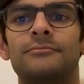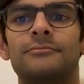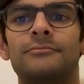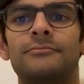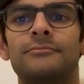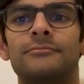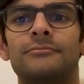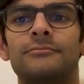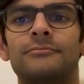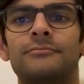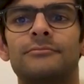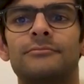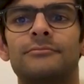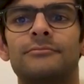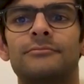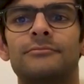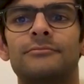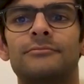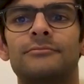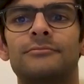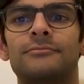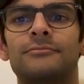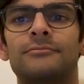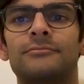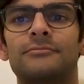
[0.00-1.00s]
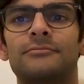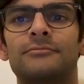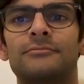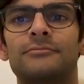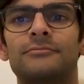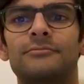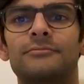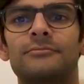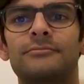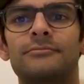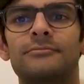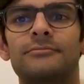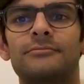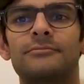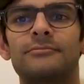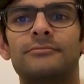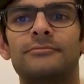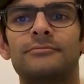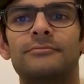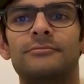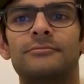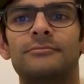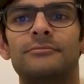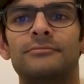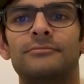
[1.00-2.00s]

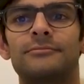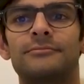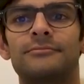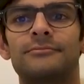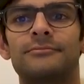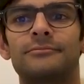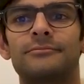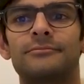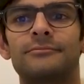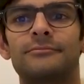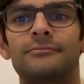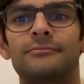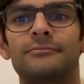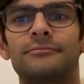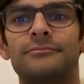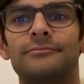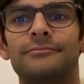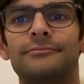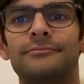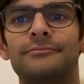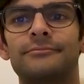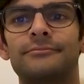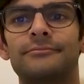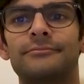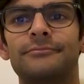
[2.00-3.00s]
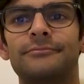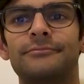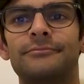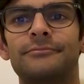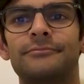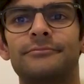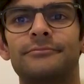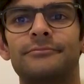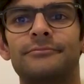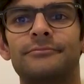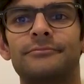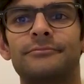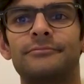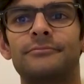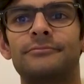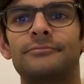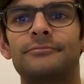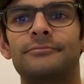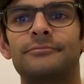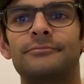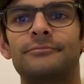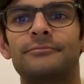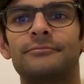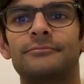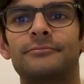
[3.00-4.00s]

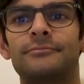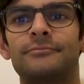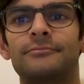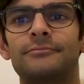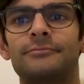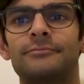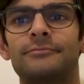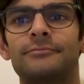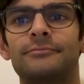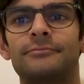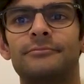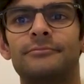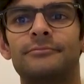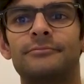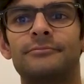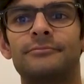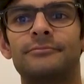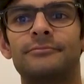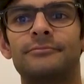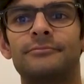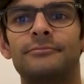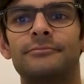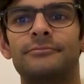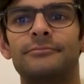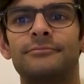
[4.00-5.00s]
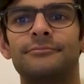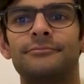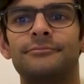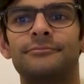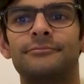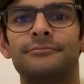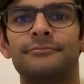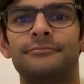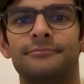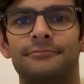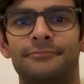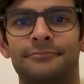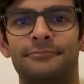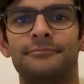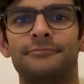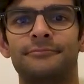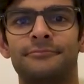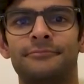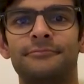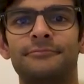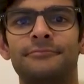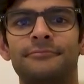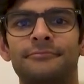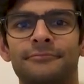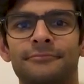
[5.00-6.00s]

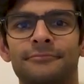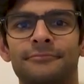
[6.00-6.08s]
No words are spoken by the person on screen.